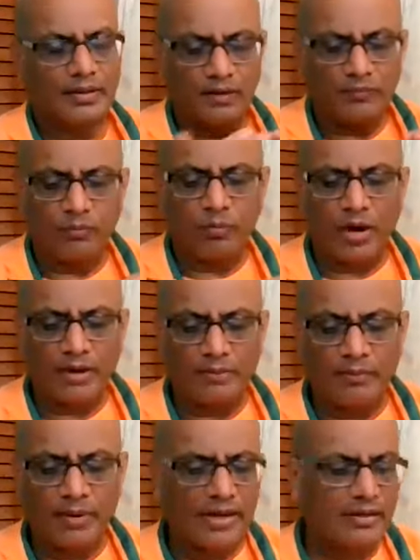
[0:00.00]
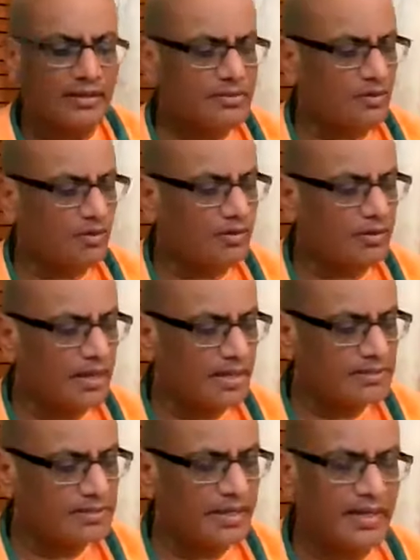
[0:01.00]
If one mind is
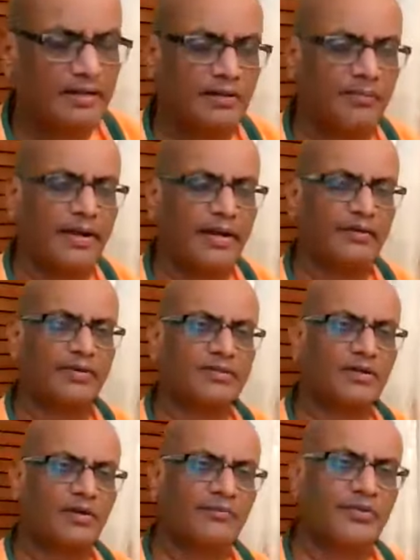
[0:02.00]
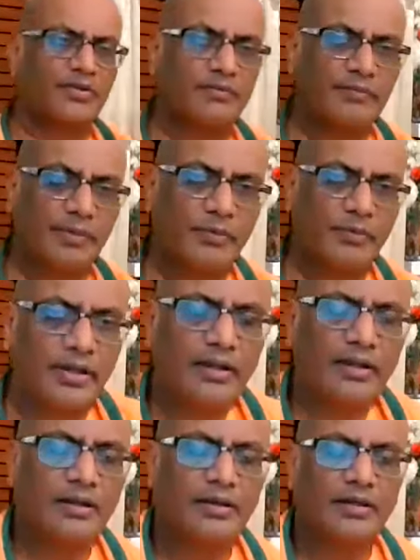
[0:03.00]
cognizing another mind, what is the confusion of
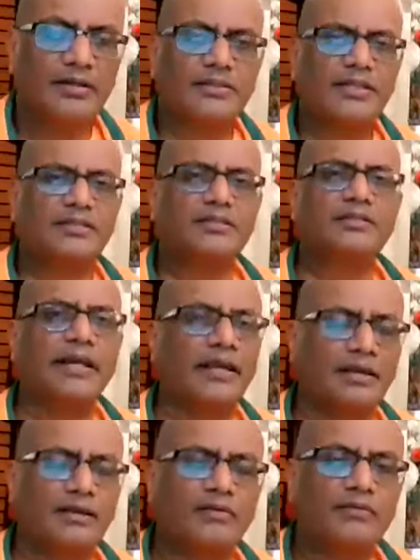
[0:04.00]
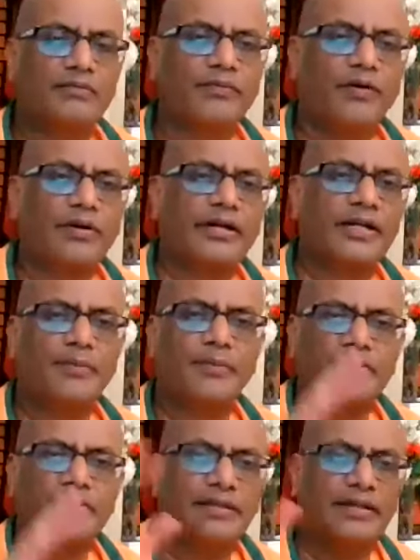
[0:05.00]
memory? Just think, forget
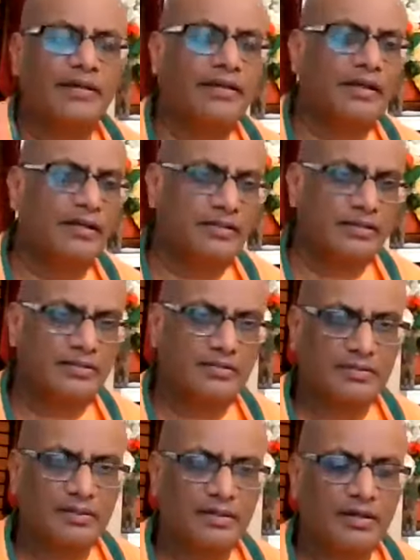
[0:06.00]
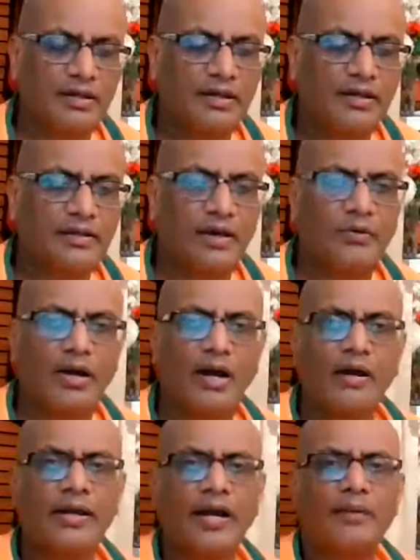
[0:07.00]
about the technicalities. Now
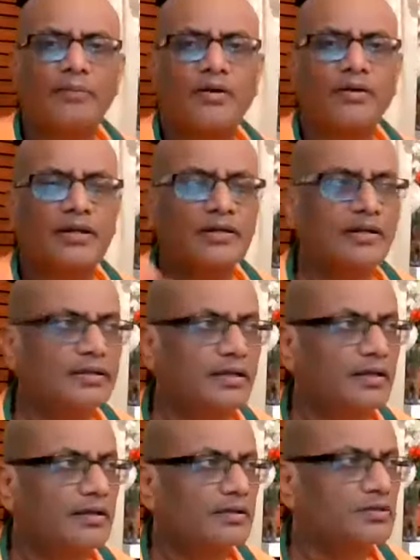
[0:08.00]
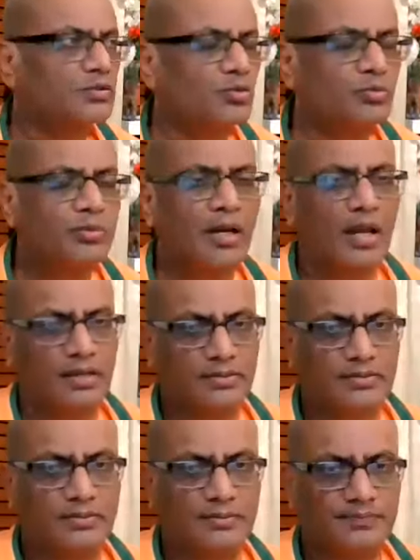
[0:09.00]
I am conducting the Zoom
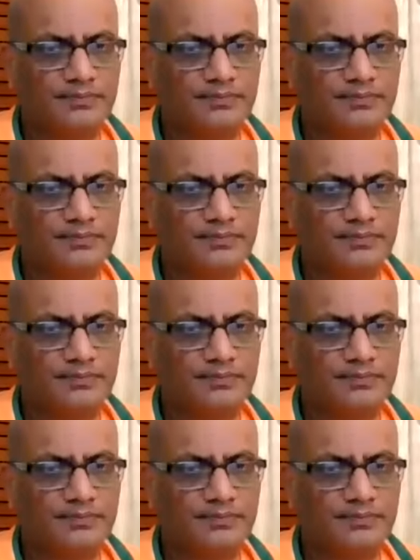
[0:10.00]
class.